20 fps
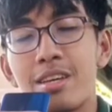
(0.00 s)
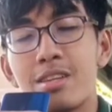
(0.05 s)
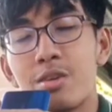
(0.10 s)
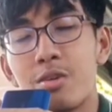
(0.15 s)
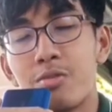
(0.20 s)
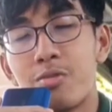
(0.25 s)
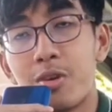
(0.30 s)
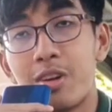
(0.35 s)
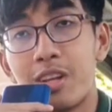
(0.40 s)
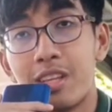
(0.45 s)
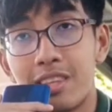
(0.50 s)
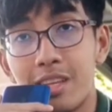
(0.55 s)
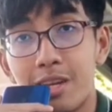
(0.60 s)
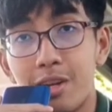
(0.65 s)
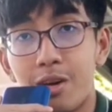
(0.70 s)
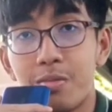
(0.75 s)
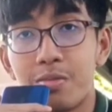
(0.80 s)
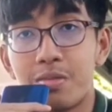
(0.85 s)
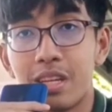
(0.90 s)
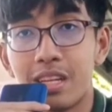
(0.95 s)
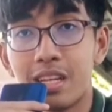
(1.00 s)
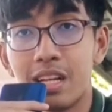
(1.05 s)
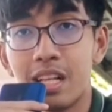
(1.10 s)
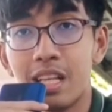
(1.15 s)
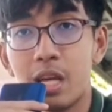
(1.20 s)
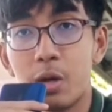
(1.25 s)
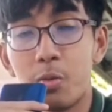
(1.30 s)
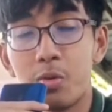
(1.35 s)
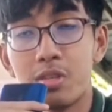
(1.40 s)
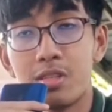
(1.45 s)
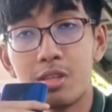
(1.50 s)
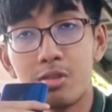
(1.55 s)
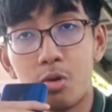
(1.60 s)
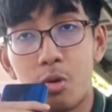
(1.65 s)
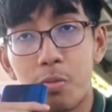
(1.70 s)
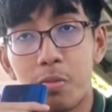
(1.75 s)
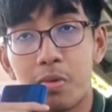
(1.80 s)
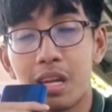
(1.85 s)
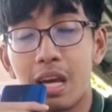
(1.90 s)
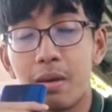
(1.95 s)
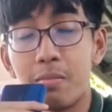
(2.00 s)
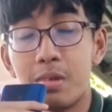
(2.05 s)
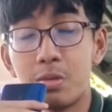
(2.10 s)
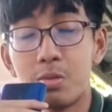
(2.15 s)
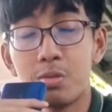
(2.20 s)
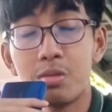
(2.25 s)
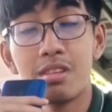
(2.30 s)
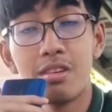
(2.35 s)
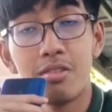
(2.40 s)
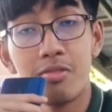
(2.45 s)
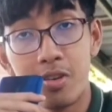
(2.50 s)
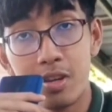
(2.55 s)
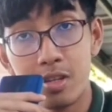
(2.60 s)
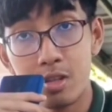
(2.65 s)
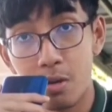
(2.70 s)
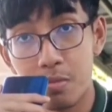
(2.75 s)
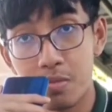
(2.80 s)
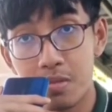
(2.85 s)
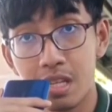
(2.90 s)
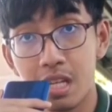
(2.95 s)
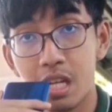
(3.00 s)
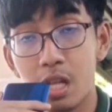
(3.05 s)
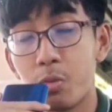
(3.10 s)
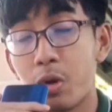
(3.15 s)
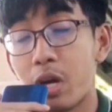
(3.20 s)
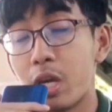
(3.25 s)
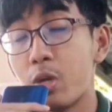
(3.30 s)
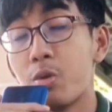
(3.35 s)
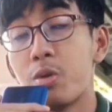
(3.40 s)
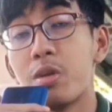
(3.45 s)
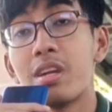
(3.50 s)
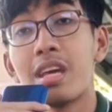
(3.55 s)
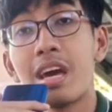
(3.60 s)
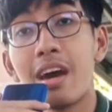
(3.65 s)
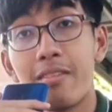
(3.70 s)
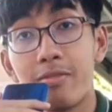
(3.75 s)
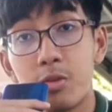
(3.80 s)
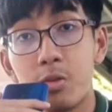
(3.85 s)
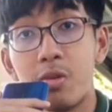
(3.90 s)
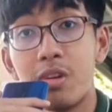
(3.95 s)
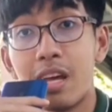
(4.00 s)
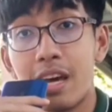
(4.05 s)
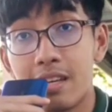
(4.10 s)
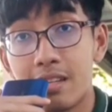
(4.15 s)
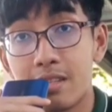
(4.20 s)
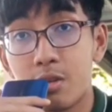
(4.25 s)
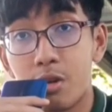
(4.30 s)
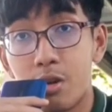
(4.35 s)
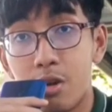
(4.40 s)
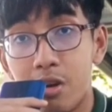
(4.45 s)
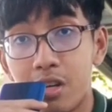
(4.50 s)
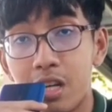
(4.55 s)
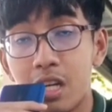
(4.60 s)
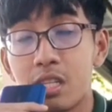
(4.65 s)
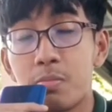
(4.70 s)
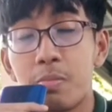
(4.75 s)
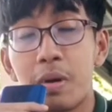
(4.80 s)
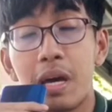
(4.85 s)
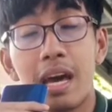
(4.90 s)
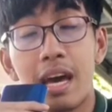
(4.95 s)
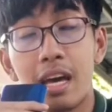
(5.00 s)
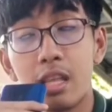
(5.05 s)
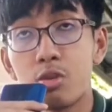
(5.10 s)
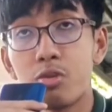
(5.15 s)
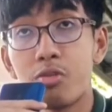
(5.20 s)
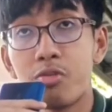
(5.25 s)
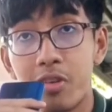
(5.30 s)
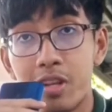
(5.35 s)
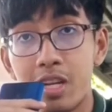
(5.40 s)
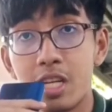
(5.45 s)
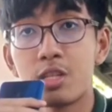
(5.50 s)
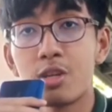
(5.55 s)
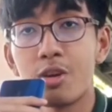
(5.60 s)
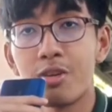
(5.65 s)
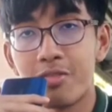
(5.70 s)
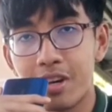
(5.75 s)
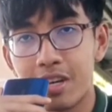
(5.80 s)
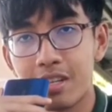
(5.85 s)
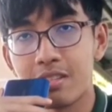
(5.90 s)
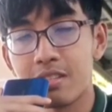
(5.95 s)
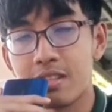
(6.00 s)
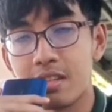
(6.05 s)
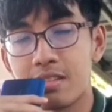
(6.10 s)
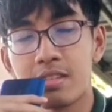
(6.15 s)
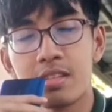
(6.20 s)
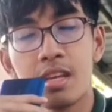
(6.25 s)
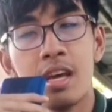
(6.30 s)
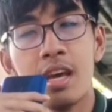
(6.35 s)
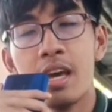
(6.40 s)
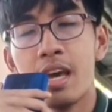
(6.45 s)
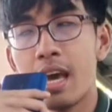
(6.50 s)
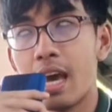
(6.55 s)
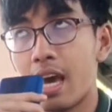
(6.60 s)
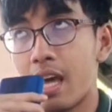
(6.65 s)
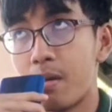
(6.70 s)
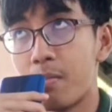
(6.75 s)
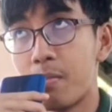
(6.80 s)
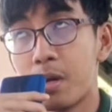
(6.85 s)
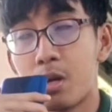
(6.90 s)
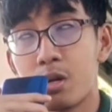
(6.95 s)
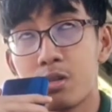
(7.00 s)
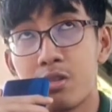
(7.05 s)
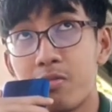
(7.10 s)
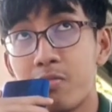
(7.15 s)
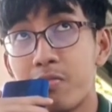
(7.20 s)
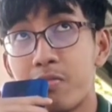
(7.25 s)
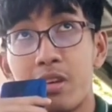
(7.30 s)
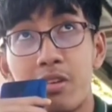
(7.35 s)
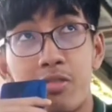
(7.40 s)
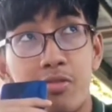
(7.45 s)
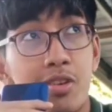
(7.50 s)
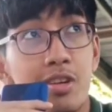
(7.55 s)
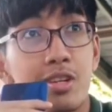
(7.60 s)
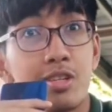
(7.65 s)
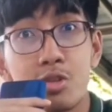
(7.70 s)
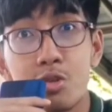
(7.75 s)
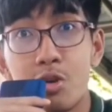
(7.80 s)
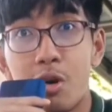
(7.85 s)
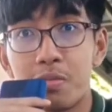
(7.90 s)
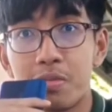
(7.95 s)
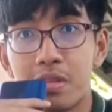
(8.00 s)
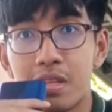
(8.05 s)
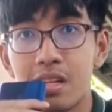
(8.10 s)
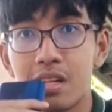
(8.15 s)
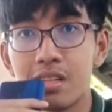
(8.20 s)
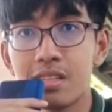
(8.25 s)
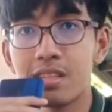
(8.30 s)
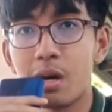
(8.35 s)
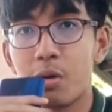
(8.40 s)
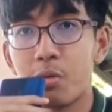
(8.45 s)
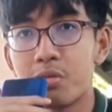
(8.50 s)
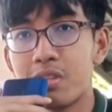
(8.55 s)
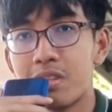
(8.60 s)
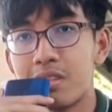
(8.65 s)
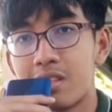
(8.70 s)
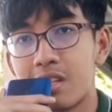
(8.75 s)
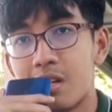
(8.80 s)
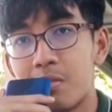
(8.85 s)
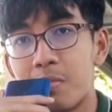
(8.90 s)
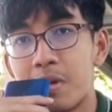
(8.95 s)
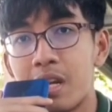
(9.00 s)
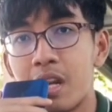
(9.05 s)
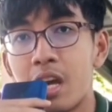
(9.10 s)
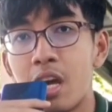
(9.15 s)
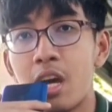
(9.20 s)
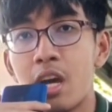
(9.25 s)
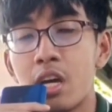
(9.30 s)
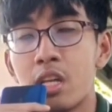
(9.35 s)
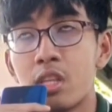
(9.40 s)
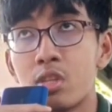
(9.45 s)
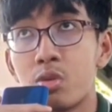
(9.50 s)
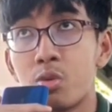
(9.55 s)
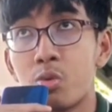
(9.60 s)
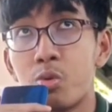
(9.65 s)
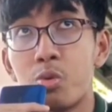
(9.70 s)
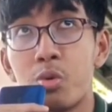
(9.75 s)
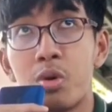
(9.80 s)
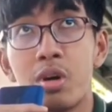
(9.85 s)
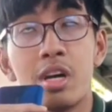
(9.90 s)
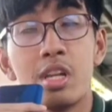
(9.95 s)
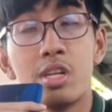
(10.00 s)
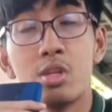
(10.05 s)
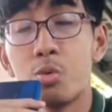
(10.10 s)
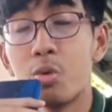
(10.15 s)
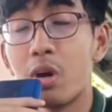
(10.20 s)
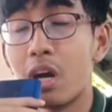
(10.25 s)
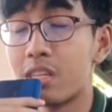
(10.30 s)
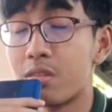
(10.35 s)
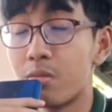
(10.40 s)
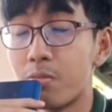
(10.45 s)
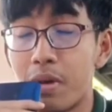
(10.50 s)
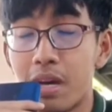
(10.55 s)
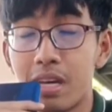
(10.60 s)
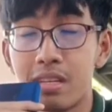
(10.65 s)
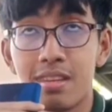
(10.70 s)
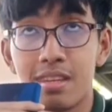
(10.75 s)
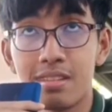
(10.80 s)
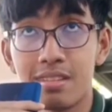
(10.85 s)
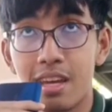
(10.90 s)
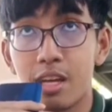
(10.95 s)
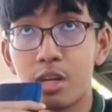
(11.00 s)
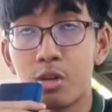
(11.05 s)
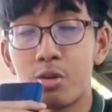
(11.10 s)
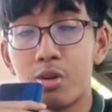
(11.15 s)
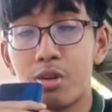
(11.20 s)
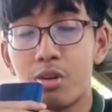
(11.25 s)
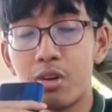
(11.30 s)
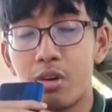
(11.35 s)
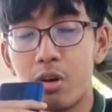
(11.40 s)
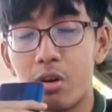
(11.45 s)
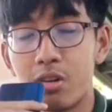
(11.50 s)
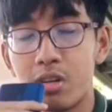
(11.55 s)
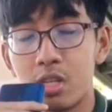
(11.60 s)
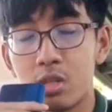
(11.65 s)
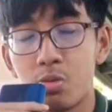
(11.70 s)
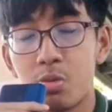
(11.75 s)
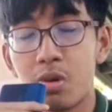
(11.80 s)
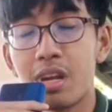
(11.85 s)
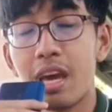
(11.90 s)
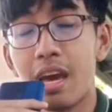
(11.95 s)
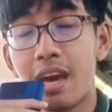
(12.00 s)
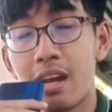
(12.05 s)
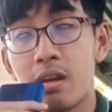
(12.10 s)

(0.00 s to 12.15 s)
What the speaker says: So for the third obstacle, it was the rope climb. This was the first obstacle where you didn't have to last your longest but had to finish your fastest. And because of the first two obstacles, I was determined to do as best as I could on this one.